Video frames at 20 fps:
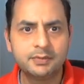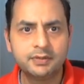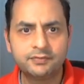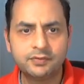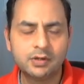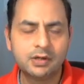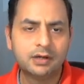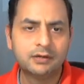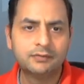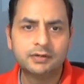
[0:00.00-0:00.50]
If
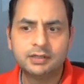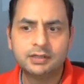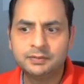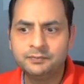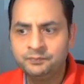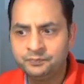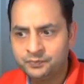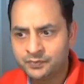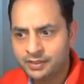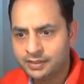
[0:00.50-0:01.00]
you have a
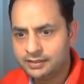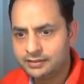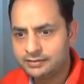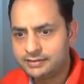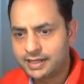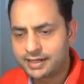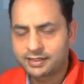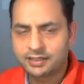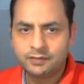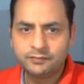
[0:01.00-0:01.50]

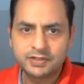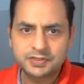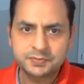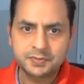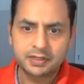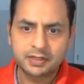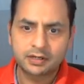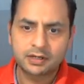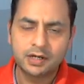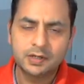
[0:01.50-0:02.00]
direct
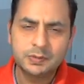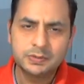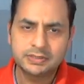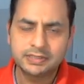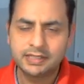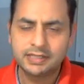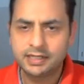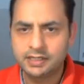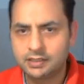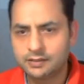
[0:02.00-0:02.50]
investment accounts
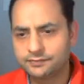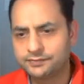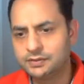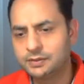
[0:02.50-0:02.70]
in any of